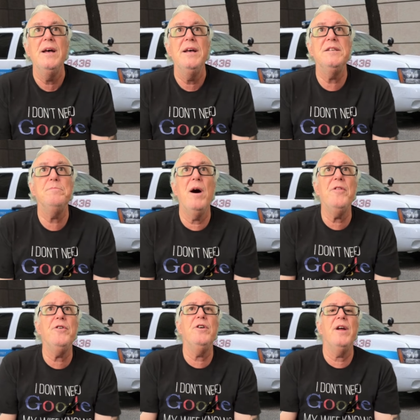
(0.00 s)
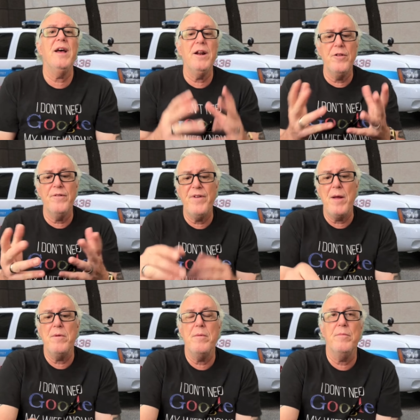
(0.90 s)
His mother and other
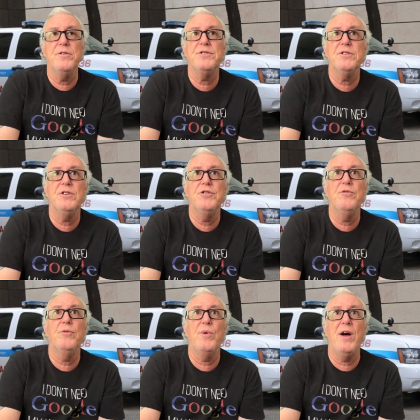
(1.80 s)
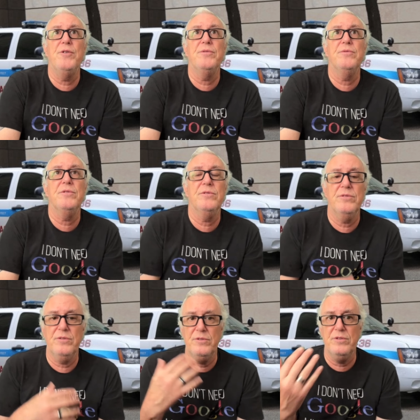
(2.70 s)
family members do the
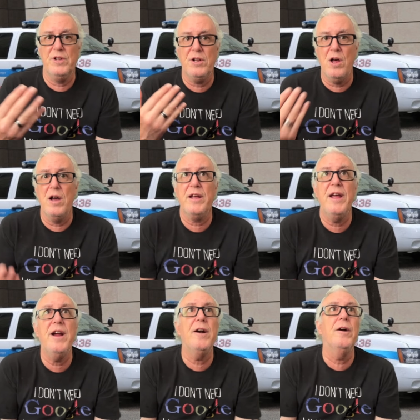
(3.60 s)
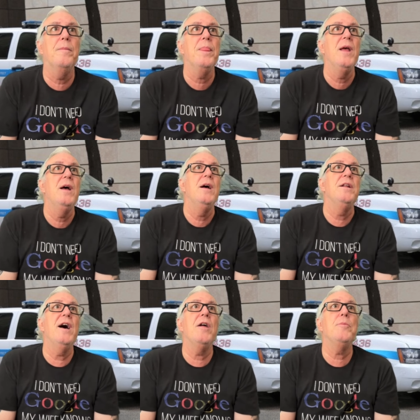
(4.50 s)
round-the-clock care.
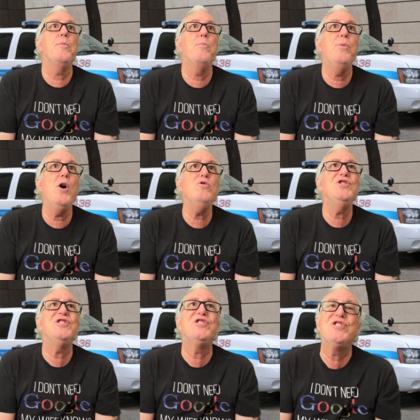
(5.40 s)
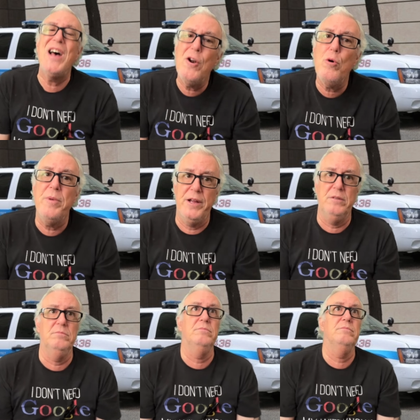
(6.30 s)
Now, the proposed settlement
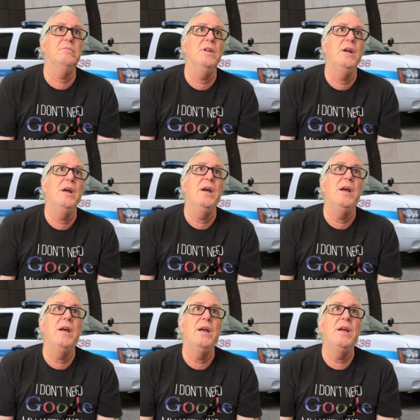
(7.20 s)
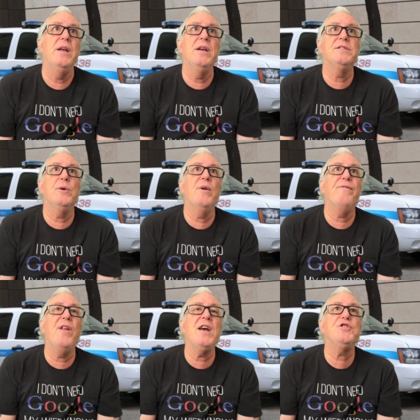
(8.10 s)
is a
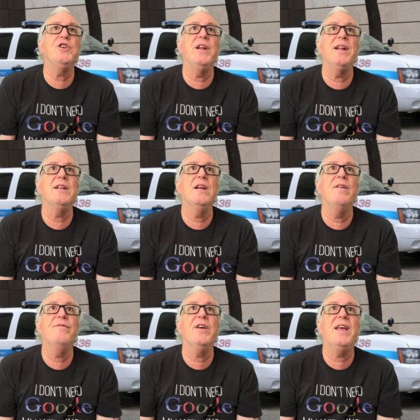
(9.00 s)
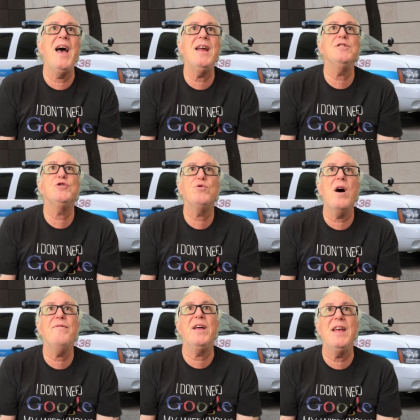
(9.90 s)
reflection and of the
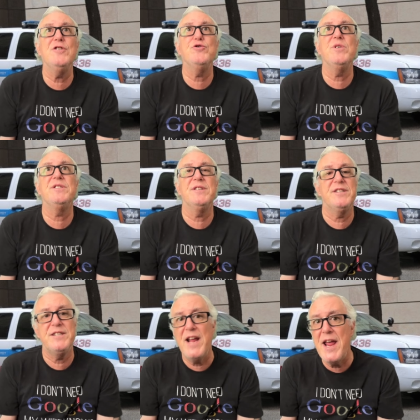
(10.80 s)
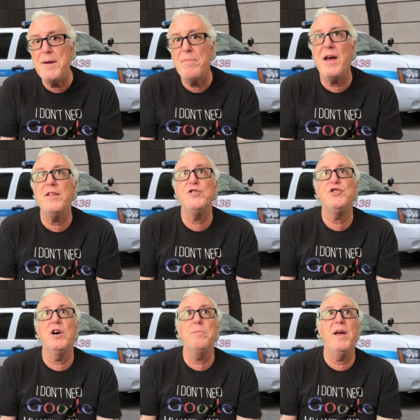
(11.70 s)
catastrophic injury sustained by this
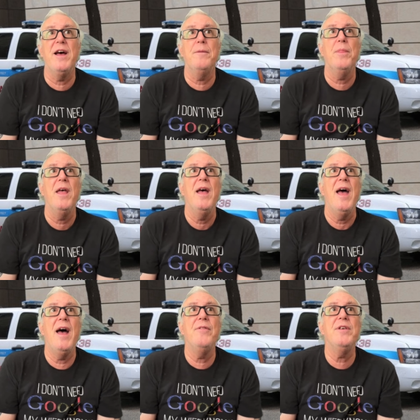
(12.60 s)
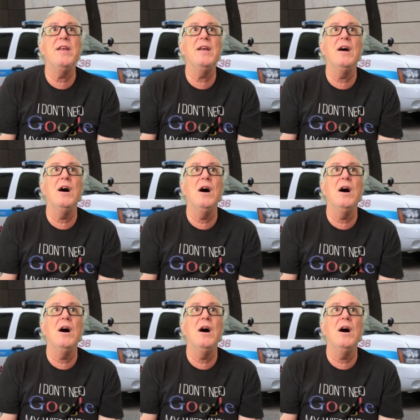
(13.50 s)
young man and the